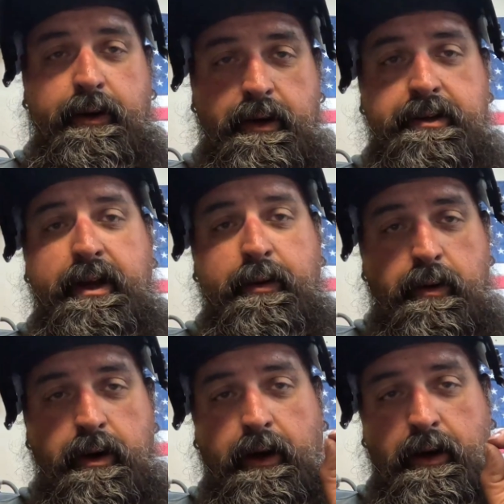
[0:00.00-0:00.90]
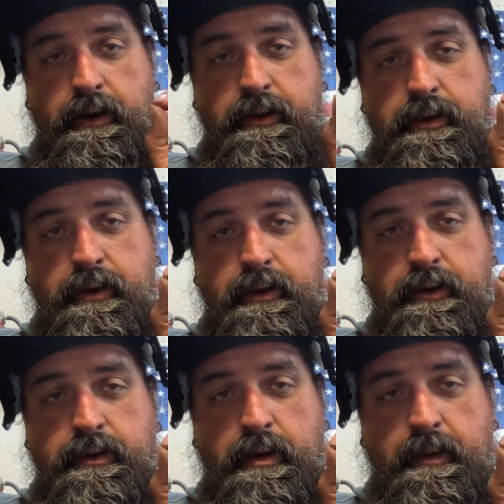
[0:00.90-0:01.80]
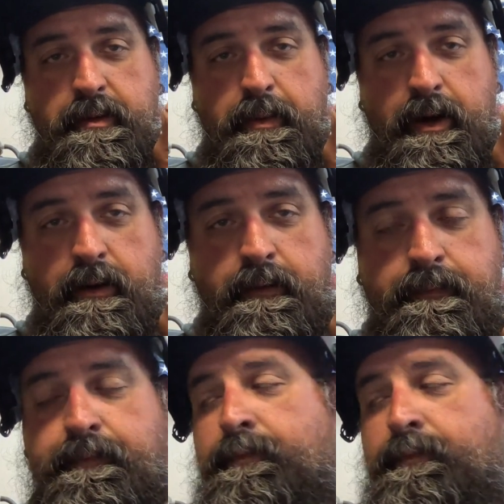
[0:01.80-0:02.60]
because they work so much better.